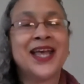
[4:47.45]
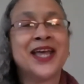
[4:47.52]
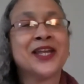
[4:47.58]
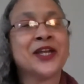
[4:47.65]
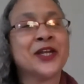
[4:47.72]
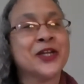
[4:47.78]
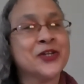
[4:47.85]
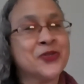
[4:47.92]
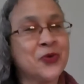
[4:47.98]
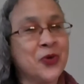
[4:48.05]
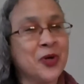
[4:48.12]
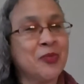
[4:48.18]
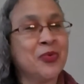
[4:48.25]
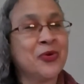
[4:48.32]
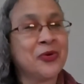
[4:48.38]
and an
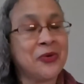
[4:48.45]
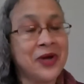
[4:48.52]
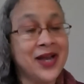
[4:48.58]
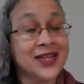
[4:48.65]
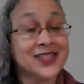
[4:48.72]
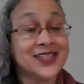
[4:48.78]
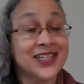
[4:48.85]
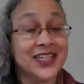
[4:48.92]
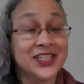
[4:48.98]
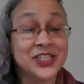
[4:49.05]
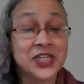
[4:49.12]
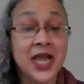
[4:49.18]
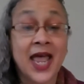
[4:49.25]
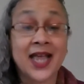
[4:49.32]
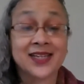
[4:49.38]
adorable grandson,
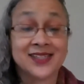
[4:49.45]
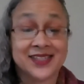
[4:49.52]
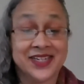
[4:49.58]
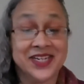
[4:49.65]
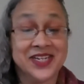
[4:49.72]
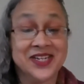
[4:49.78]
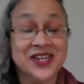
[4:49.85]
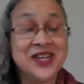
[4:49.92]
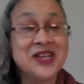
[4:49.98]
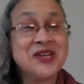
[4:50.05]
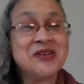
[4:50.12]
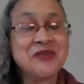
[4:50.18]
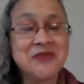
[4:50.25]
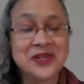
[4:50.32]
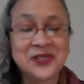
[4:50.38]
Jackson,
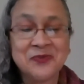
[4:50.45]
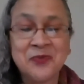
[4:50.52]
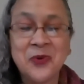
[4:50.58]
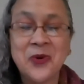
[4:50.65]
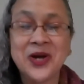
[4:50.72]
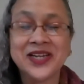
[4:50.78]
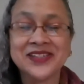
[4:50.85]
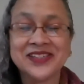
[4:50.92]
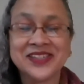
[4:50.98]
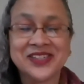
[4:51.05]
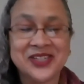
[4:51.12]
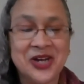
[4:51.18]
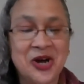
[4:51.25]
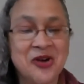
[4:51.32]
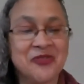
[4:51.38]
who is
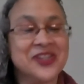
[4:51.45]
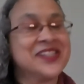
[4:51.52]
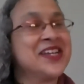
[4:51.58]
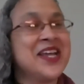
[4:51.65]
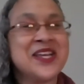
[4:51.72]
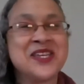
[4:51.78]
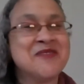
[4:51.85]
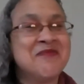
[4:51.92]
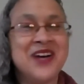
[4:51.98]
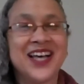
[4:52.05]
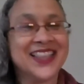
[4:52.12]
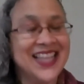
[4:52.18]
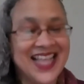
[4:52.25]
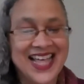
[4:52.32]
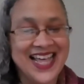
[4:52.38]
poised to overtake him
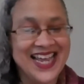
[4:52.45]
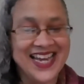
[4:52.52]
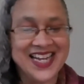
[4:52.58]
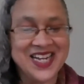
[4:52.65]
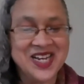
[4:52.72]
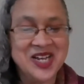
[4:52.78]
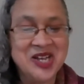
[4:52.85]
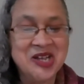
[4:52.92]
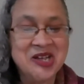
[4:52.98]
online.